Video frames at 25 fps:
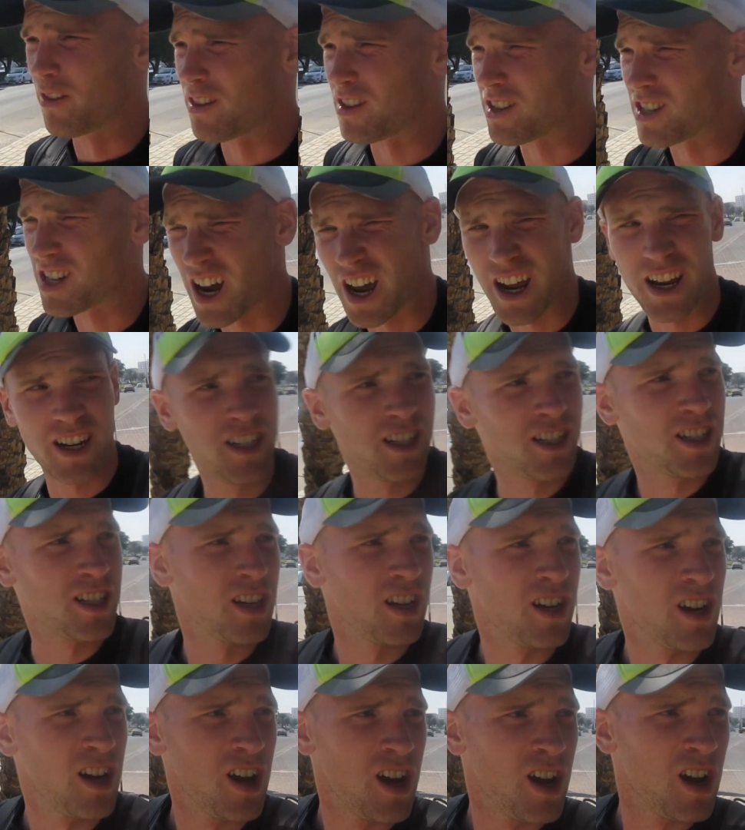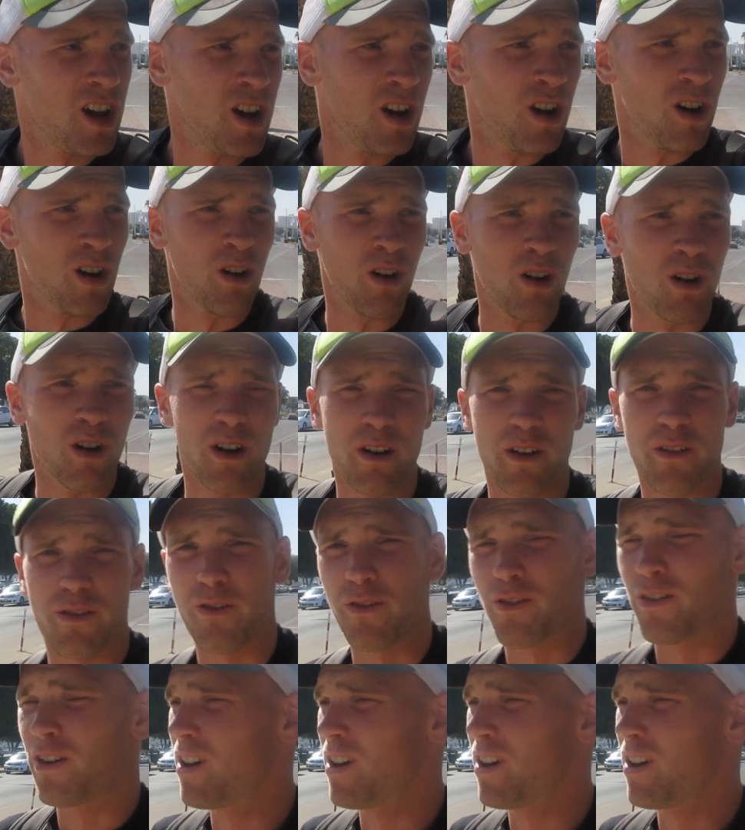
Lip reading: it's changed or if